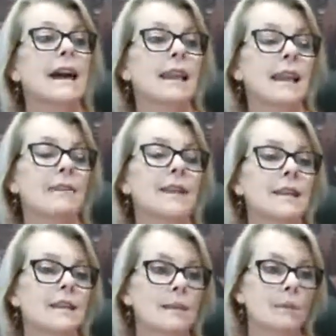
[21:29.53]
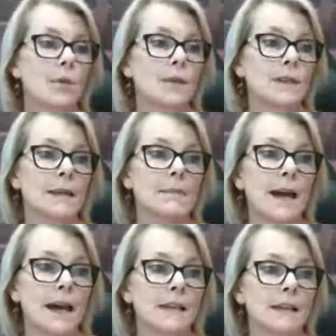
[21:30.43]
a loving, supportive
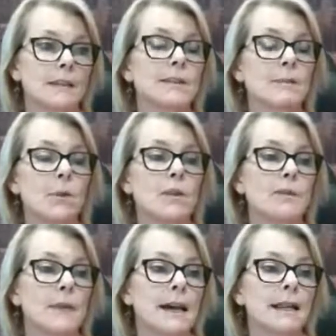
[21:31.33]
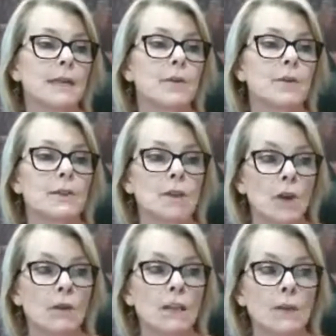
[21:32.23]
partner who is
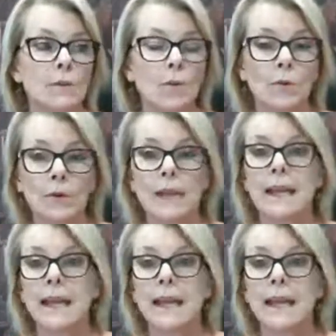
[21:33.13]
totally on board